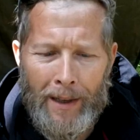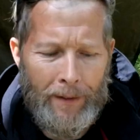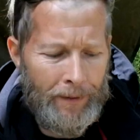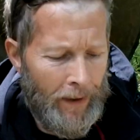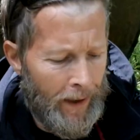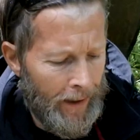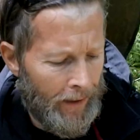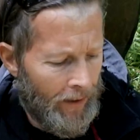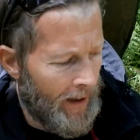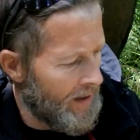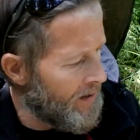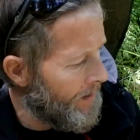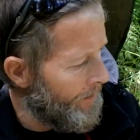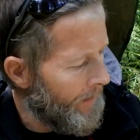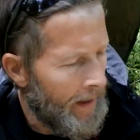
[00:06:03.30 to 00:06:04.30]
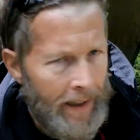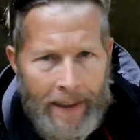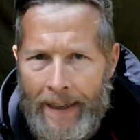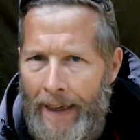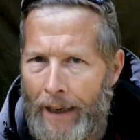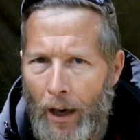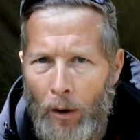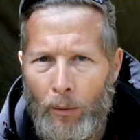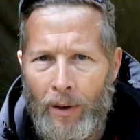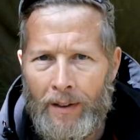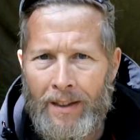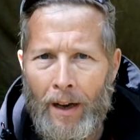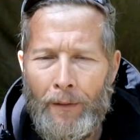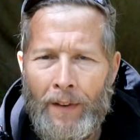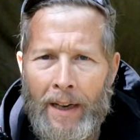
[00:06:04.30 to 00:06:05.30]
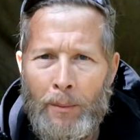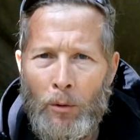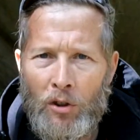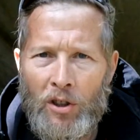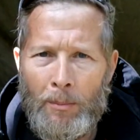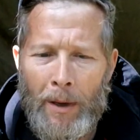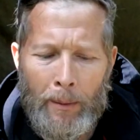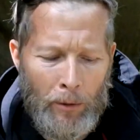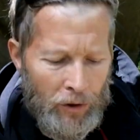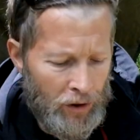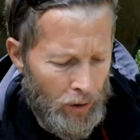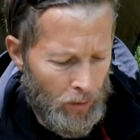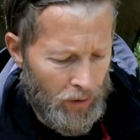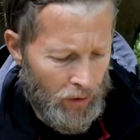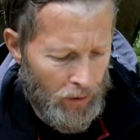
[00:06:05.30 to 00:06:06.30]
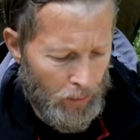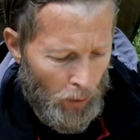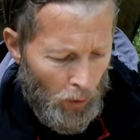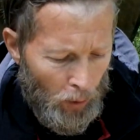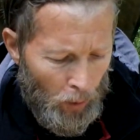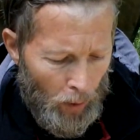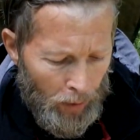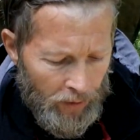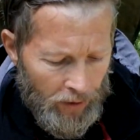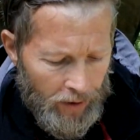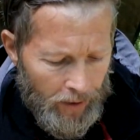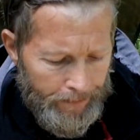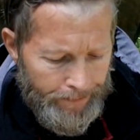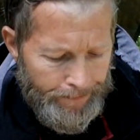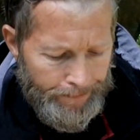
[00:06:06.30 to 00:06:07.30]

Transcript: magnifying glass, you know, I doubt very much I'll be able to use the smaller ones.